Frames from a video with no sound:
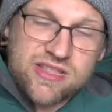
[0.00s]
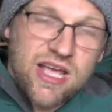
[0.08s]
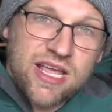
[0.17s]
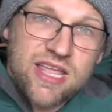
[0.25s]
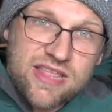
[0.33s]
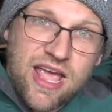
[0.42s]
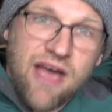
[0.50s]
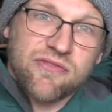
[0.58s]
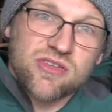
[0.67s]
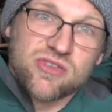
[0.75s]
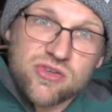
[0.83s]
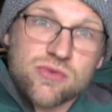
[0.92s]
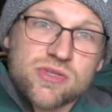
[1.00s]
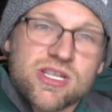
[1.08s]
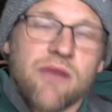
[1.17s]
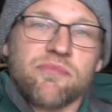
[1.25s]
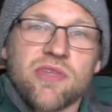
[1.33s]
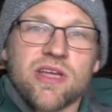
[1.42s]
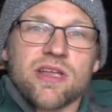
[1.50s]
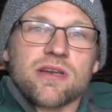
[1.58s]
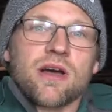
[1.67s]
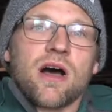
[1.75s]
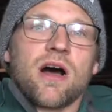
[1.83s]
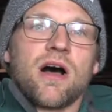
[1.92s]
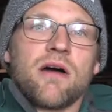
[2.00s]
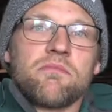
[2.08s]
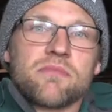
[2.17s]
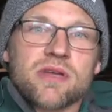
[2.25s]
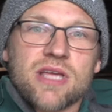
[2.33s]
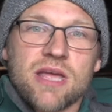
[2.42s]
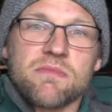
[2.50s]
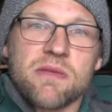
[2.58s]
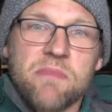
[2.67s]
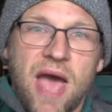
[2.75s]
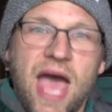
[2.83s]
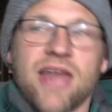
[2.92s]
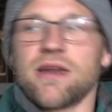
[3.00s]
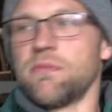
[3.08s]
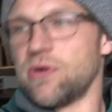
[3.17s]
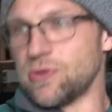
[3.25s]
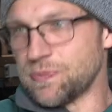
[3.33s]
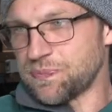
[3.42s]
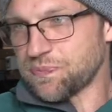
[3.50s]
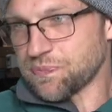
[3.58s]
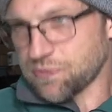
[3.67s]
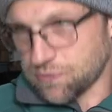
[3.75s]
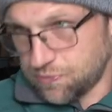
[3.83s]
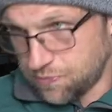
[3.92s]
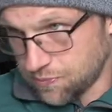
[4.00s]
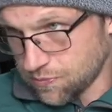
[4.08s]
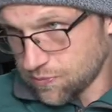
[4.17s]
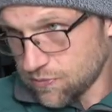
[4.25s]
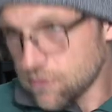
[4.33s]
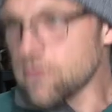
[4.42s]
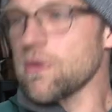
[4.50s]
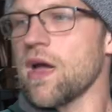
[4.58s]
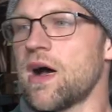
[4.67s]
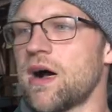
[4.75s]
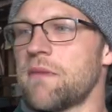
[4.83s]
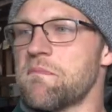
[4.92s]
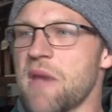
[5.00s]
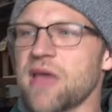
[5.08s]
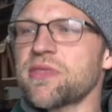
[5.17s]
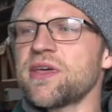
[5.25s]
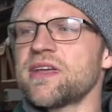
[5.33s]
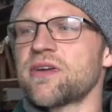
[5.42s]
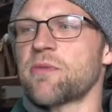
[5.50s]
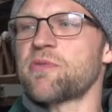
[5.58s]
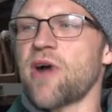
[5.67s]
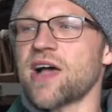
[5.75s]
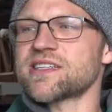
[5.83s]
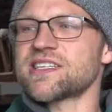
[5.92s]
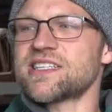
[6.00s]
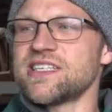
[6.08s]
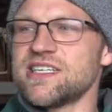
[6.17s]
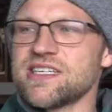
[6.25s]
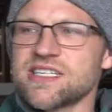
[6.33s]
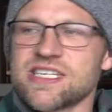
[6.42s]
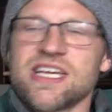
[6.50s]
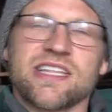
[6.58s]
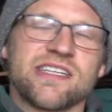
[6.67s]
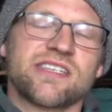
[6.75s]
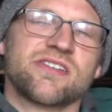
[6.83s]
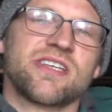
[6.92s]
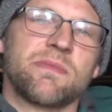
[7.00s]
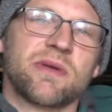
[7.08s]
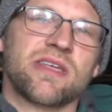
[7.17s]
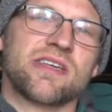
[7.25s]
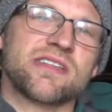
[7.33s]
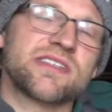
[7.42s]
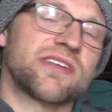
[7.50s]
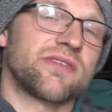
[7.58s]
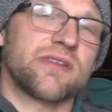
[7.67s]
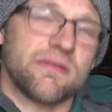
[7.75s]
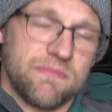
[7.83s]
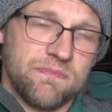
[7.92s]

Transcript: again, they have to do something, um, can be patentable uh, method or processes, these are typically considered